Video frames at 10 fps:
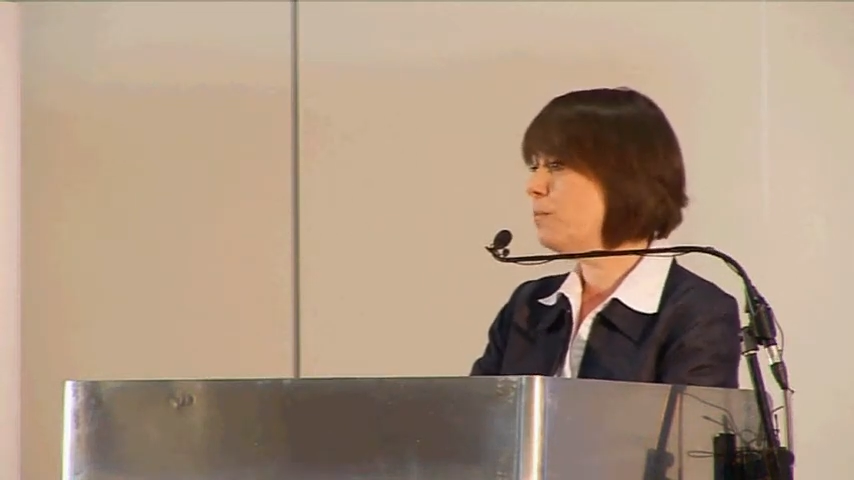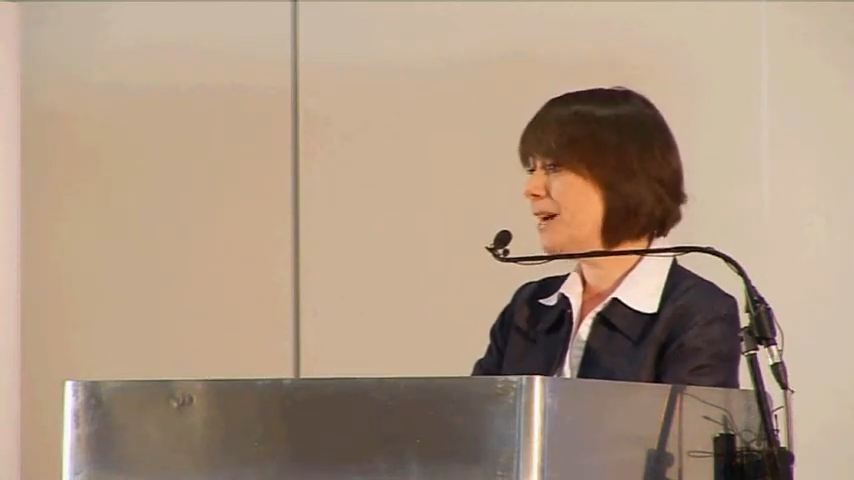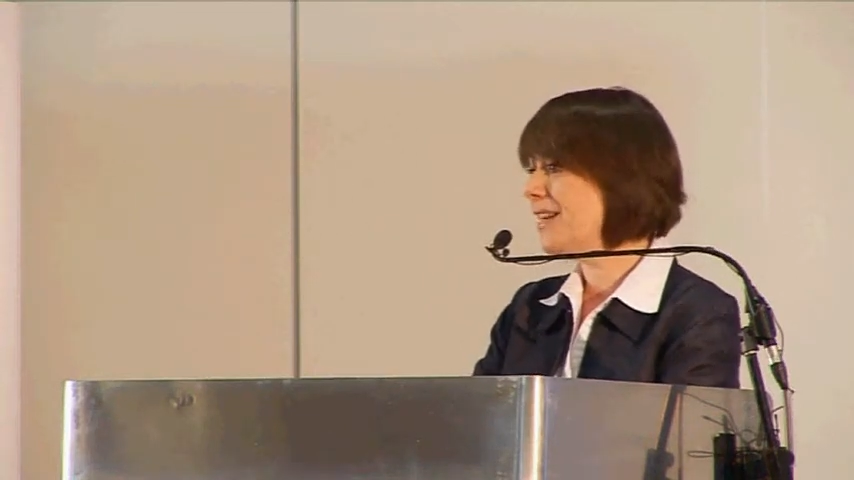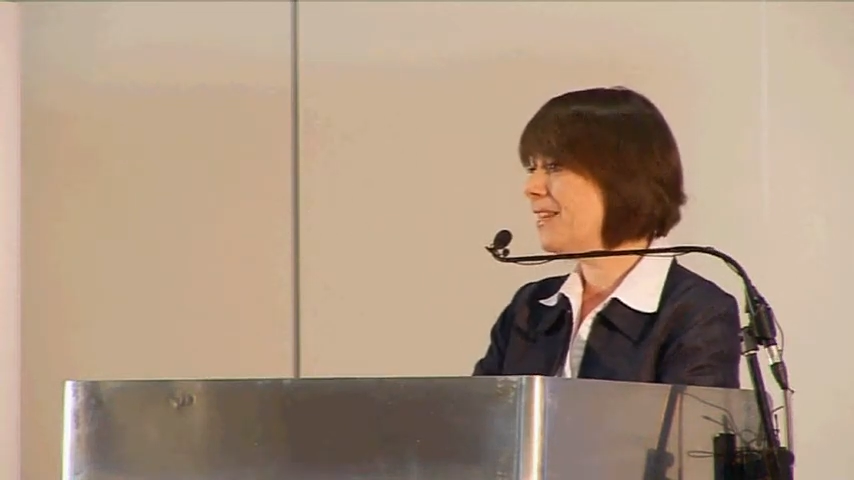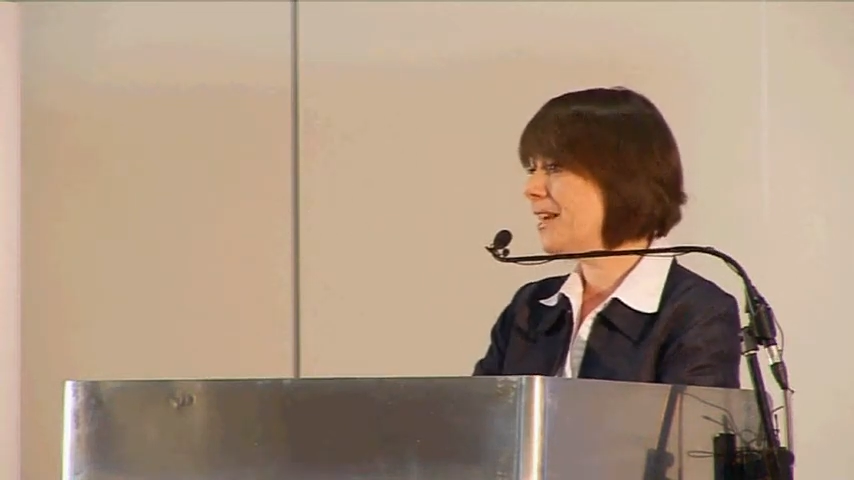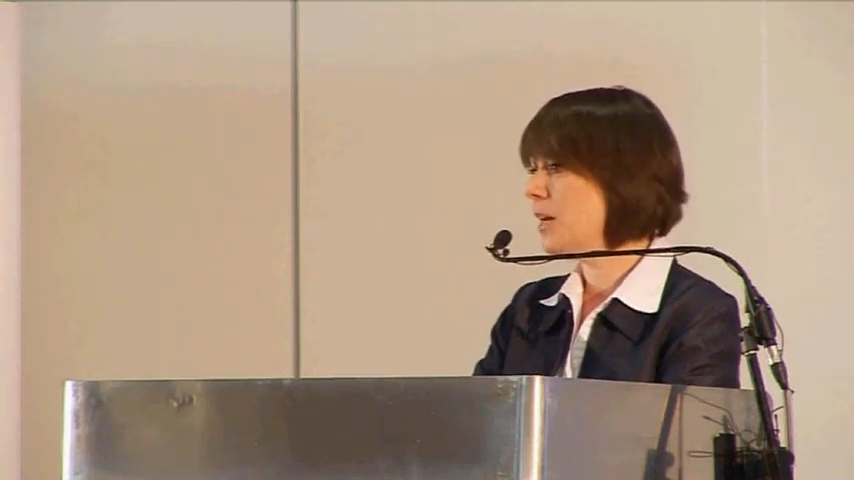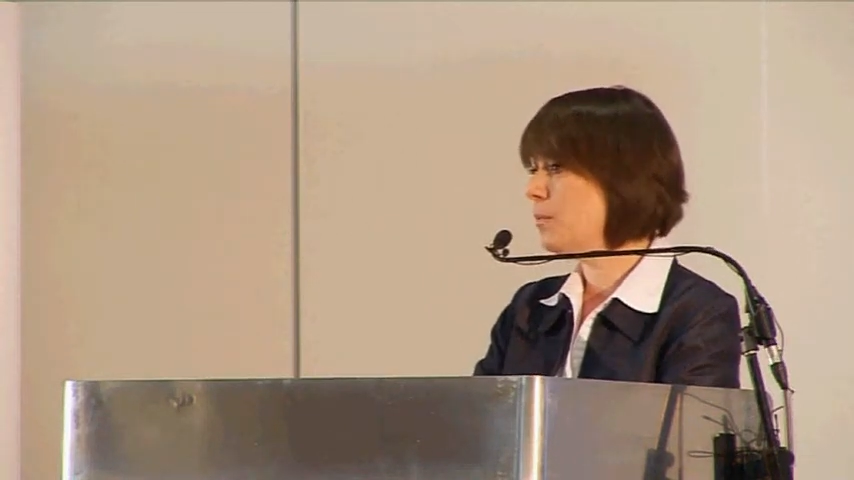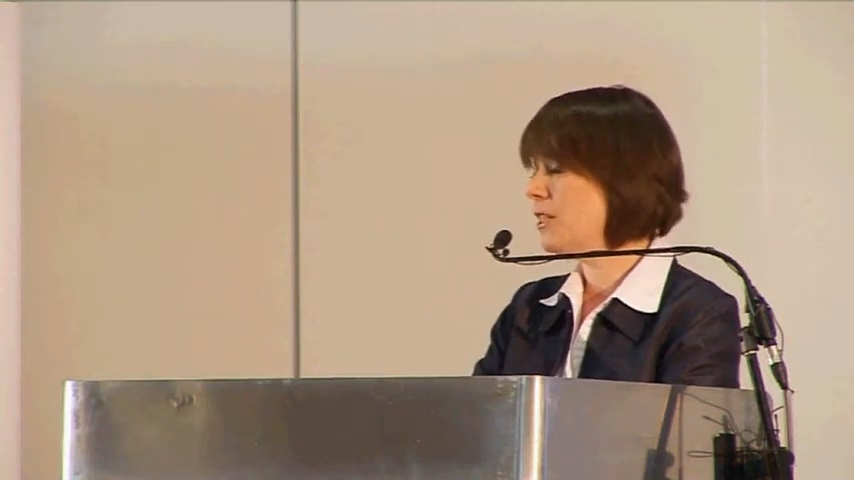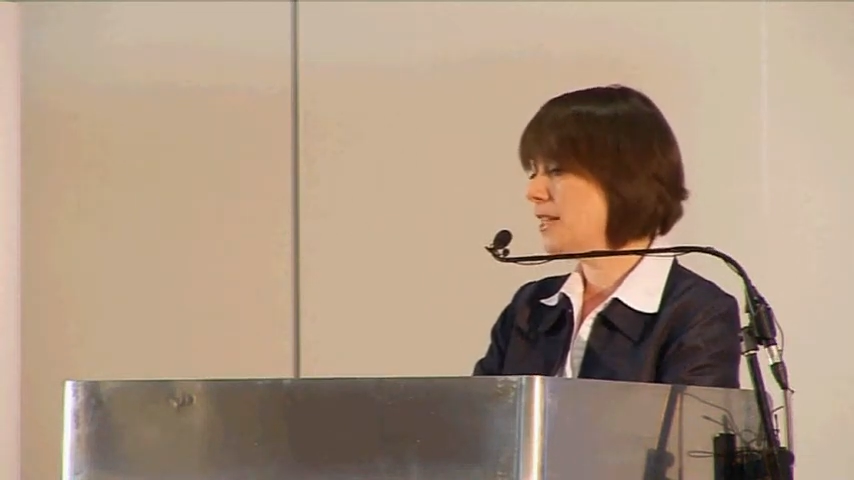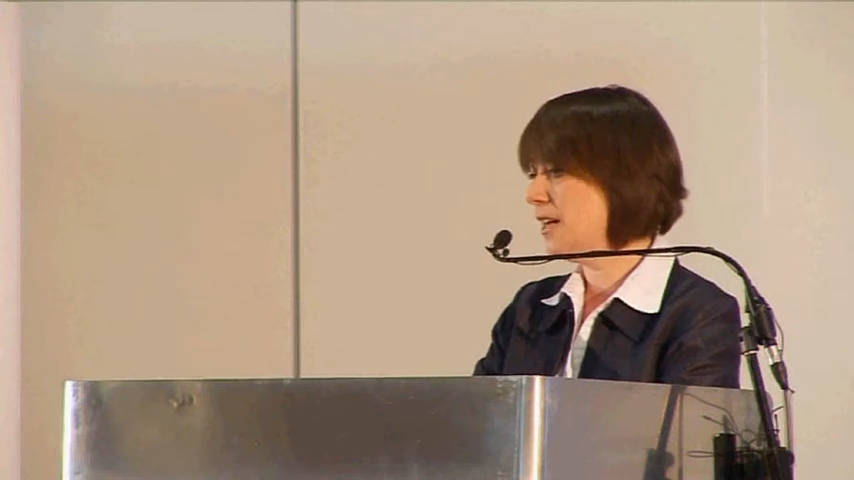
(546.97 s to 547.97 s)
Mind the
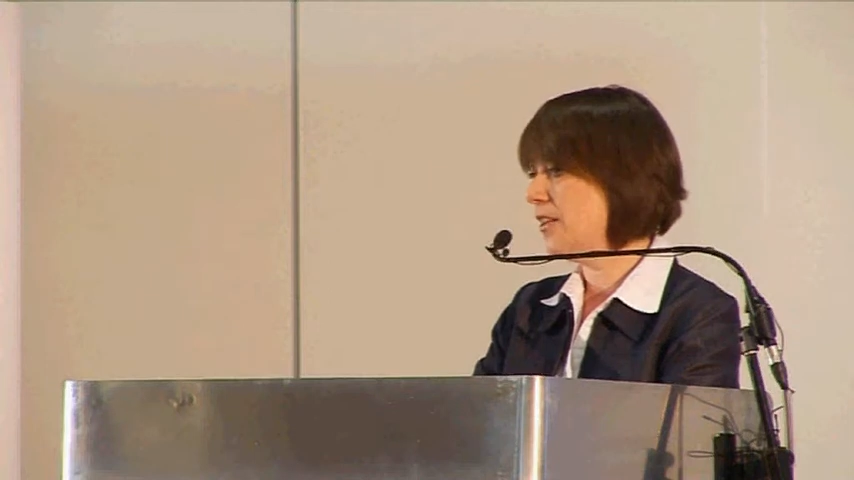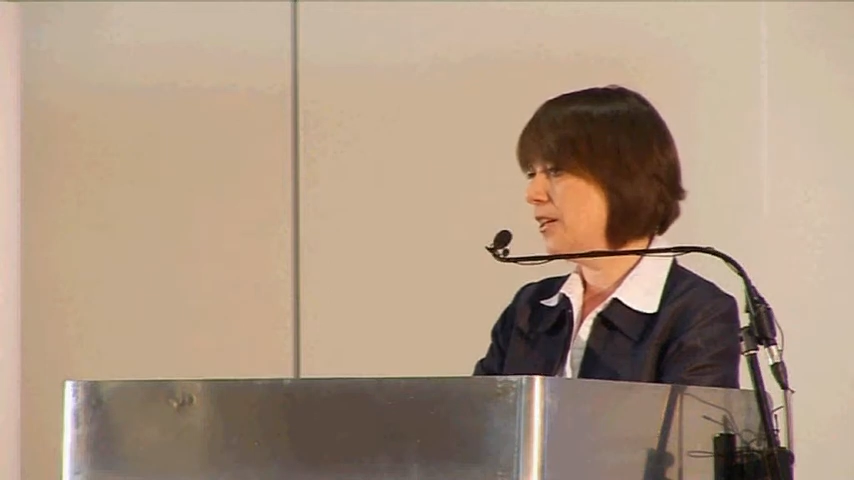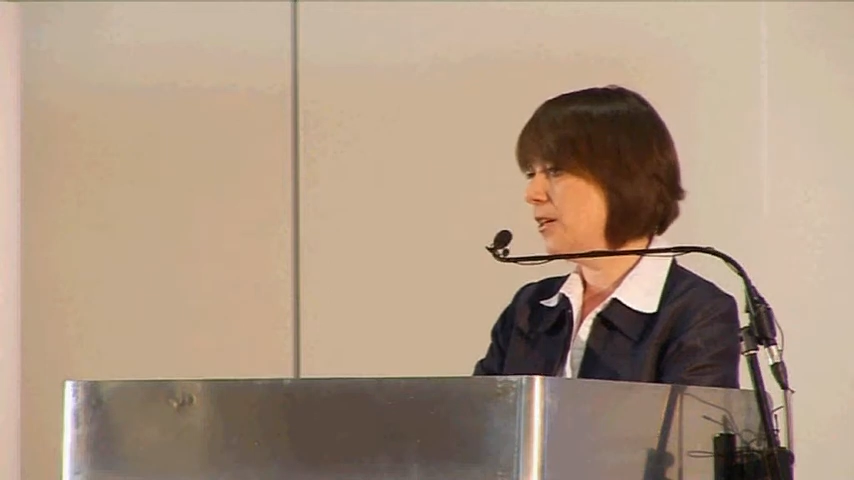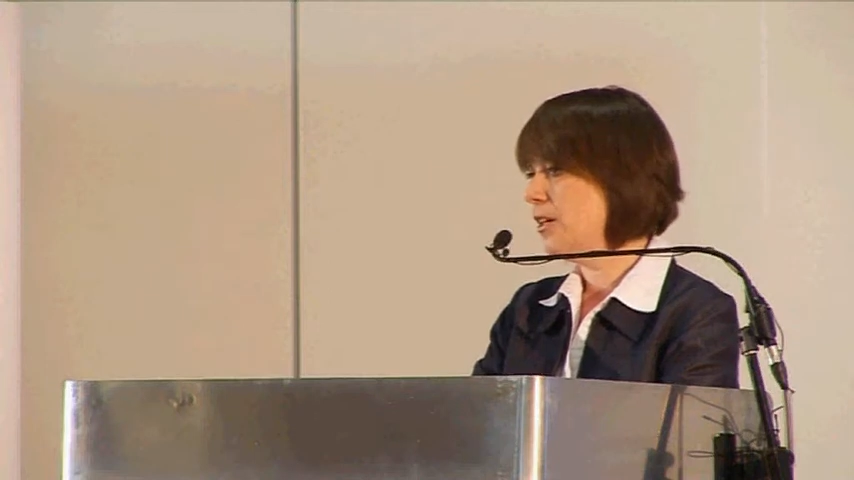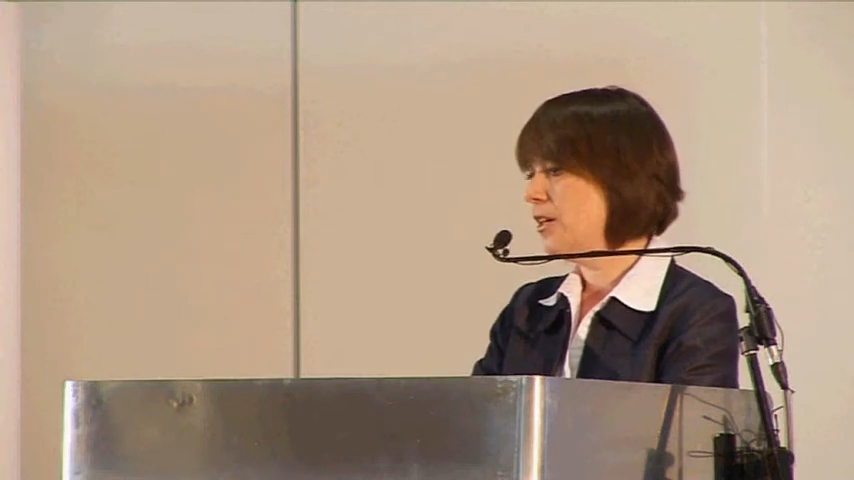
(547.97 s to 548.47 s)
Gap together.